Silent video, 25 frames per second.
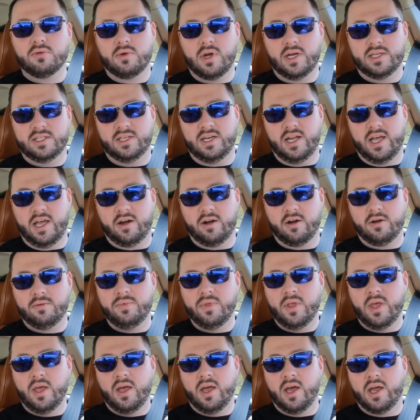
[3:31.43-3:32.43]
resonator
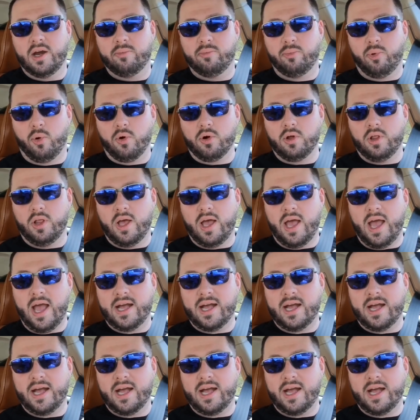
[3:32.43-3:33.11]
and a Borla